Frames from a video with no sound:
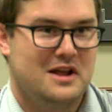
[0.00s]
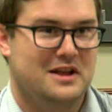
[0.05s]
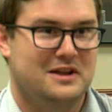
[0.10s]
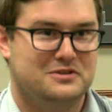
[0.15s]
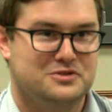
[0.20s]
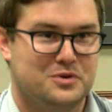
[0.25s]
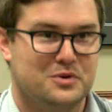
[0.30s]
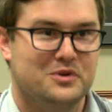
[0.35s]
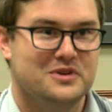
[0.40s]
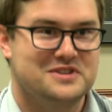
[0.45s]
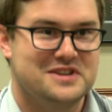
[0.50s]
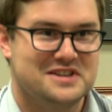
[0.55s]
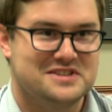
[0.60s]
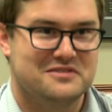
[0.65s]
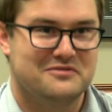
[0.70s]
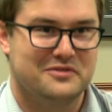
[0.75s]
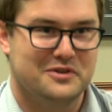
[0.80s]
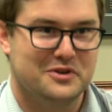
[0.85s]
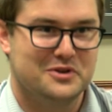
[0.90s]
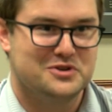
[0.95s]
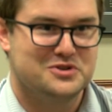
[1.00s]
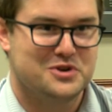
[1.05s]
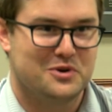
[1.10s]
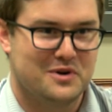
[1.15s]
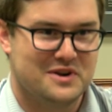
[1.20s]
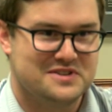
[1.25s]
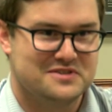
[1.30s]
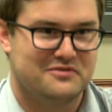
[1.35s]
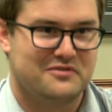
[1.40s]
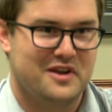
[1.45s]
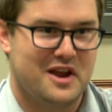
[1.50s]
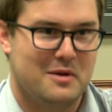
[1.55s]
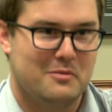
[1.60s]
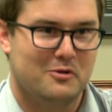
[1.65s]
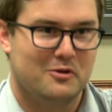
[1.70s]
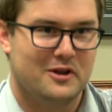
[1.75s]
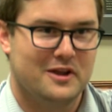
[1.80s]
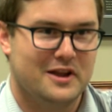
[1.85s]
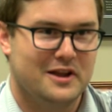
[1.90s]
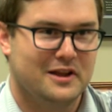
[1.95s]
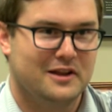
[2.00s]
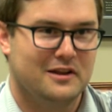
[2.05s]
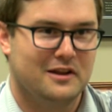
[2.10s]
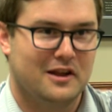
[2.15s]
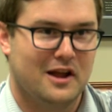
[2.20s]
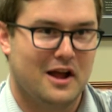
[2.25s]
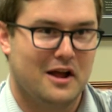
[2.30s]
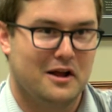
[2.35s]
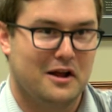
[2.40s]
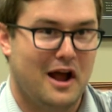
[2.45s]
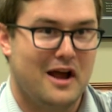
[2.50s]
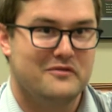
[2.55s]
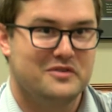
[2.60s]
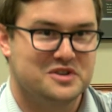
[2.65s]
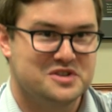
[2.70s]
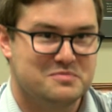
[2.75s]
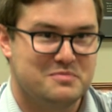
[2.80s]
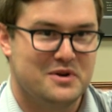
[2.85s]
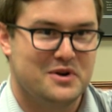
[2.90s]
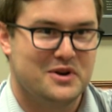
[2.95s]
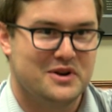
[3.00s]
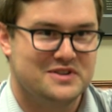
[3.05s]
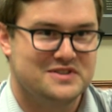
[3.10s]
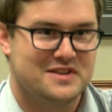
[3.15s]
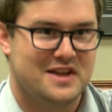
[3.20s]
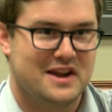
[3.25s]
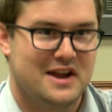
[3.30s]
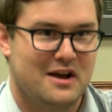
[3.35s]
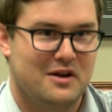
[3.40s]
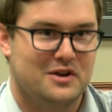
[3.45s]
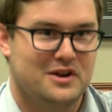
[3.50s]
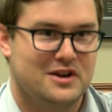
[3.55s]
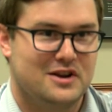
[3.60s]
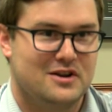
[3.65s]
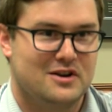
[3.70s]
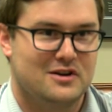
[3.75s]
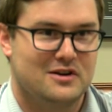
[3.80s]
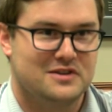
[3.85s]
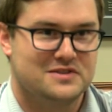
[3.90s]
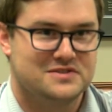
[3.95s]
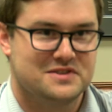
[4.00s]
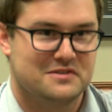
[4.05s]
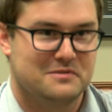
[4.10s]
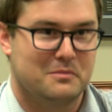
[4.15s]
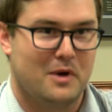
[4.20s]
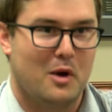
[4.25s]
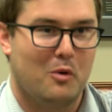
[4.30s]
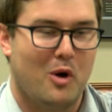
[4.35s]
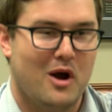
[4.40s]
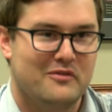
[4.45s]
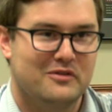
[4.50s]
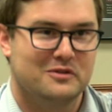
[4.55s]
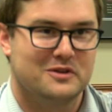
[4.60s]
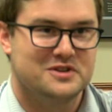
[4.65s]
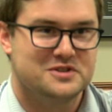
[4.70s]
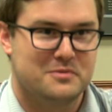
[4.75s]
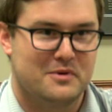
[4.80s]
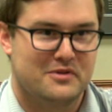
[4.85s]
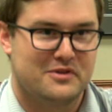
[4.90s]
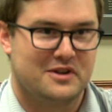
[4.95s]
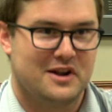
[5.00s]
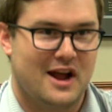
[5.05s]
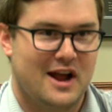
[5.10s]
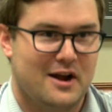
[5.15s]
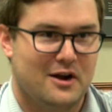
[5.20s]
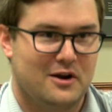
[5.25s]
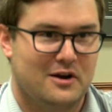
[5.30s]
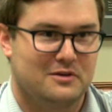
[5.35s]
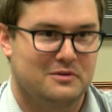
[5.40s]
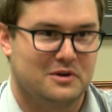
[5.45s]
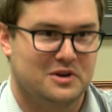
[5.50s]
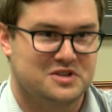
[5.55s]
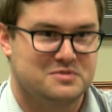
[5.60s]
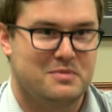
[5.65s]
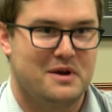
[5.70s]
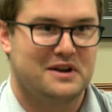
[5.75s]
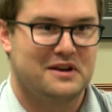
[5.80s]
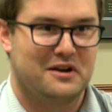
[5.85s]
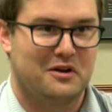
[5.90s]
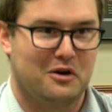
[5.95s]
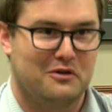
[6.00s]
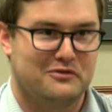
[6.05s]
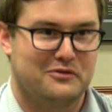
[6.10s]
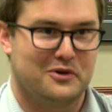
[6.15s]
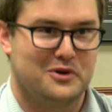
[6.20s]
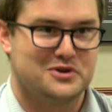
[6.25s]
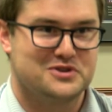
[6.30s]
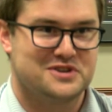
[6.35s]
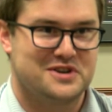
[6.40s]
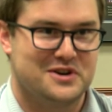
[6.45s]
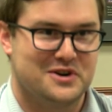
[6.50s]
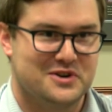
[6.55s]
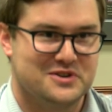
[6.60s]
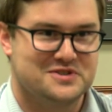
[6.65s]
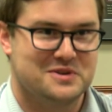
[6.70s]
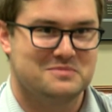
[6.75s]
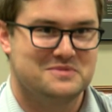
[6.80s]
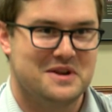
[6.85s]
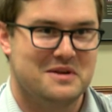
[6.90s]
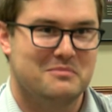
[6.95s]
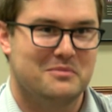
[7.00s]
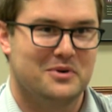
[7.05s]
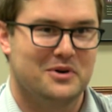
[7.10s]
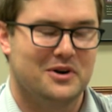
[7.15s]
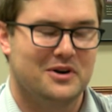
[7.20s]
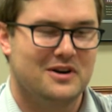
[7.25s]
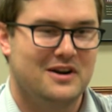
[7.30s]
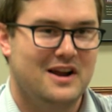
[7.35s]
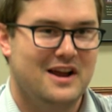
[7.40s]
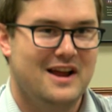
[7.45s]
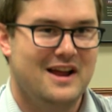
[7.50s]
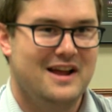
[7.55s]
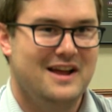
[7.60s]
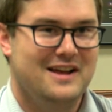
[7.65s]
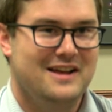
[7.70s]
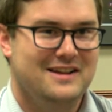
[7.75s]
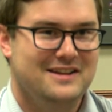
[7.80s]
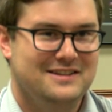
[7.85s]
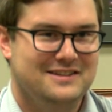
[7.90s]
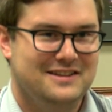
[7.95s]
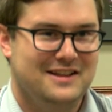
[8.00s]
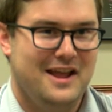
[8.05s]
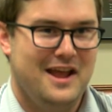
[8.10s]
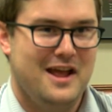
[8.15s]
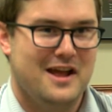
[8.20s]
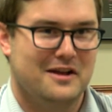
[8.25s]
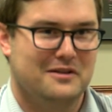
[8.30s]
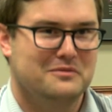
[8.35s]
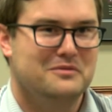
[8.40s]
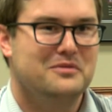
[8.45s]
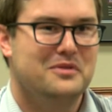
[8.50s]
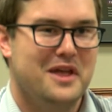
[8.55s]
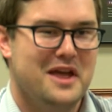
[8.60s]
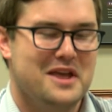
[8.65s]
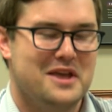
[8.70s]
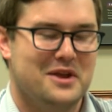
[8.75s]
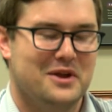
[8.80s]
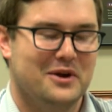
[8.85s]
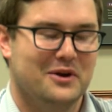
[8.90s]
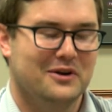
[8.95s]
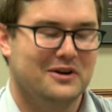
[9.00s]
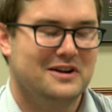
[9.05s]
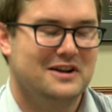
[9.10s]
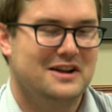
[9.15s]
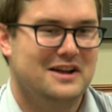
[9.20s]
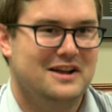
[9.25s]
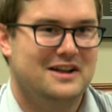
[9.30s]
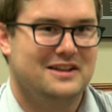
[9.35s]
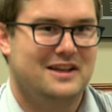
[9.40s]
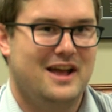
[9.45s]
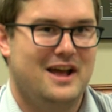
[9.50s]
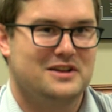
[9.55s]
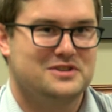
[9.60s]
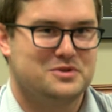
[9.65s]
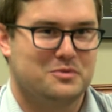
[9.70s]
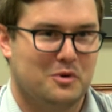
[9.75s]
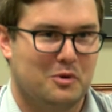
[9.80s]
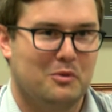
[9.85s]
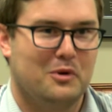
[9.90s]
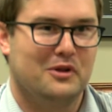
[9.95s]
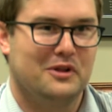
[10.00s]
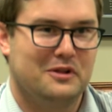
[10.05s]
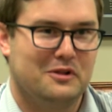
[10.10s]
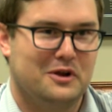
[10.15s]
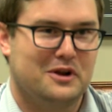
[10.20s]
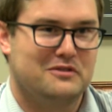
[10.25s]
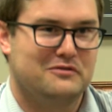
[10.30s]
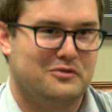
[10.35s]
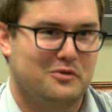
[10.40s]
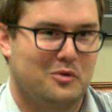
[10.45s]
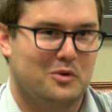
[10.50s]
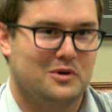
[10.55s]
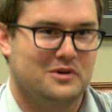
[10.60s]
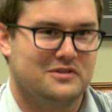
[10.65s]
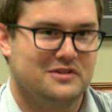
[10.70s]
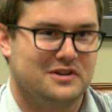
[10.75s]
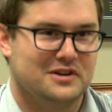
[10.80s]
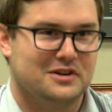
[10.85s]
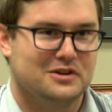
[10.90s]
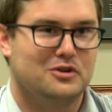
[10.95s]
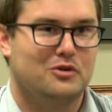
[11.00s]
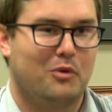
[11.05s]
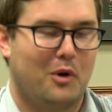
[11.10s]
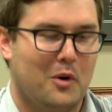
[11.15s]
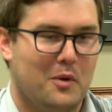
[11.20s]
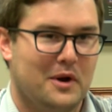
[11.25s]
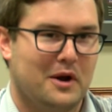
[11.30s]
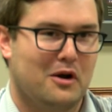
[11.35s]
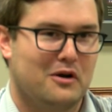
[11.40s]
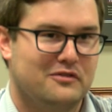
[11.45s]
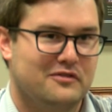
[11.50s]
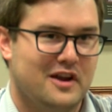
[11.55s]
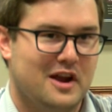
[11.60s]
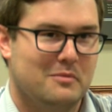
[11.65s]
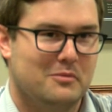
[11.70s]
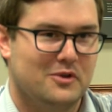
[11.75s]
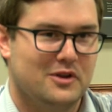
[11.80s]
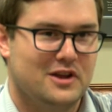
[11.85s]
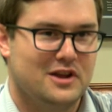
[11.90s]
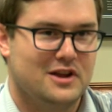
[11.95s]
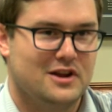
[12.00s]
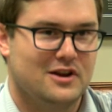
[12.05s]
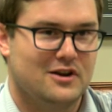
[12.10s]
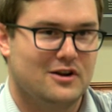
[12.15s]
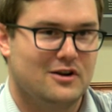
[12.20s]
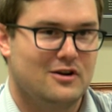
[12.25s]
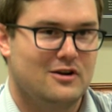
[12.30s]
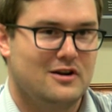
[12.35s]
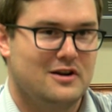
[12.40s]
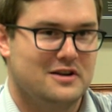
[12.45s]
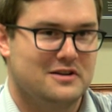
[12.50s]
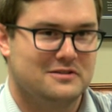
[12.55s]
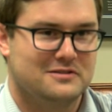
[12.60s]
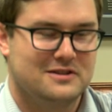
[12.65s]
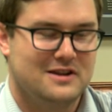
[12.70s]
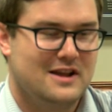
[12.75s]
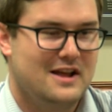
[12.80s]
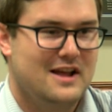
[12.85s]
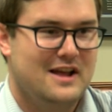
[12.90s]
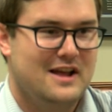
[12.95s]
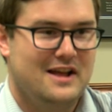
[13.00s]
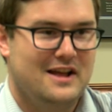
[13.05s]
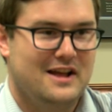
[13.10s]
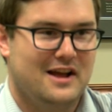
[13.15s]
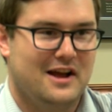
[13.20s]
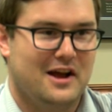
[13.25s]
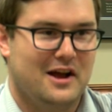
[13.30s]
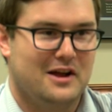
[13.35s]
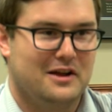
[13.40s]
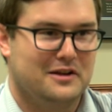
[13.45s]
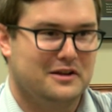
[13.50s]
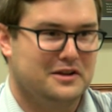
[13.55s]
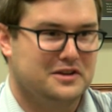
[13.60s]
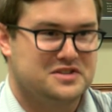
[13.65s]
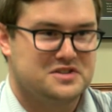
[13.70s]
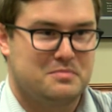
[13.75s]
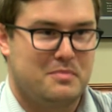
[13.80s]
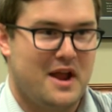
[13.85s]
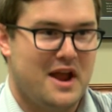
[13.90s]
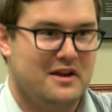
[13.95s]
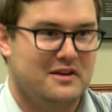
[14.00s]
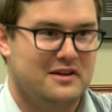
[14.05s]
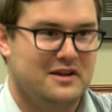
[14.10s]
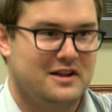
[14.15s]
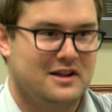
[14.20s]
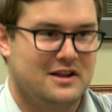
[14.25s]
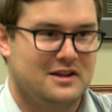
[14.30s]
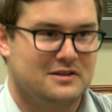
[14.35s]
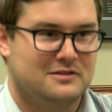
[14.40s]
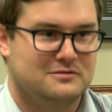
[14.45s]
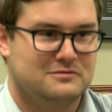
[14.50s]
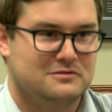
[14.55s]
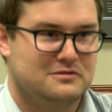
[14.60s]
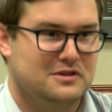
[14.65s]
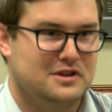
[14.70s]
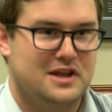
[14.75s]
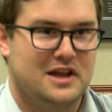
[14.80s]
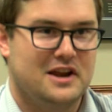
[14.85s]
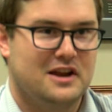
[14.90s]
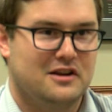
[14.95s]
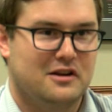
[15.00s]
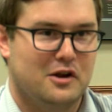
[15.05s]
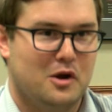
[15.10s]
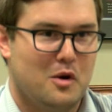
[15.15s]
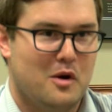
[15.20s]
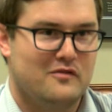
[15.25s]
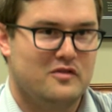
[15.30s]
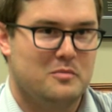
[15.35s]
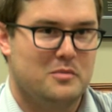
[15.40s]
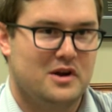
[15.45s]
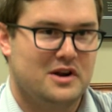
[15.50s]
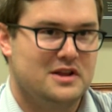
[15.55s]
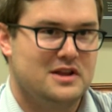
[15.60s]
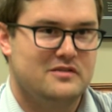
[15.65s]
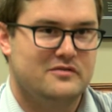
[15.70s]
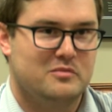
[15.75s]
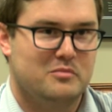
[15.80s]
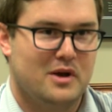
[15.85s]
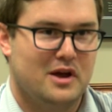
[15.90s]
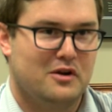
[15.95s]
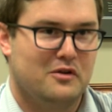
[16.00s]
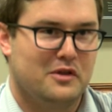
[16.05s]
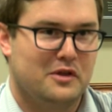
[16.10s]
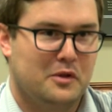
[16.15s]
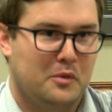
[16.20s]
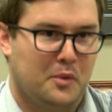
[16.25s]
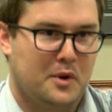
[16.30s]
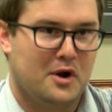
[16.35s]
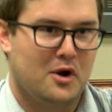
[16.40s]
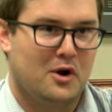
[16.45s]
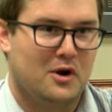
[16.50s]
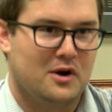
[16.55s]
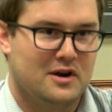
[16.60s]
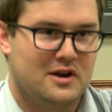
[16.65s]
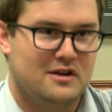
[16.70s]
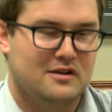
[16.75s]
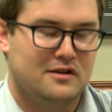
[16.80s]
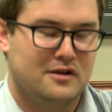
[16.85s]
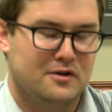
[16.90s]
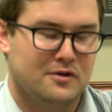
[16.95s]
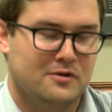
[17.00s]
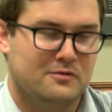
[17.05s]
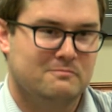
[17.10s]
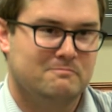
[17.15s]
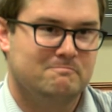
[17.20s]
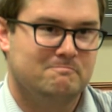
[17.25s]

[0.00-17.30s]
it truly takes a village to raise a family, and uh, I've experienced that out here. As my wife Elizabeth and I are expecting our first here in September. Oh, awesome! Yeah, thank you. Yeah, so we're really looking forward to growing our family here and uh, expanding and getting to know everybody even better than we already do.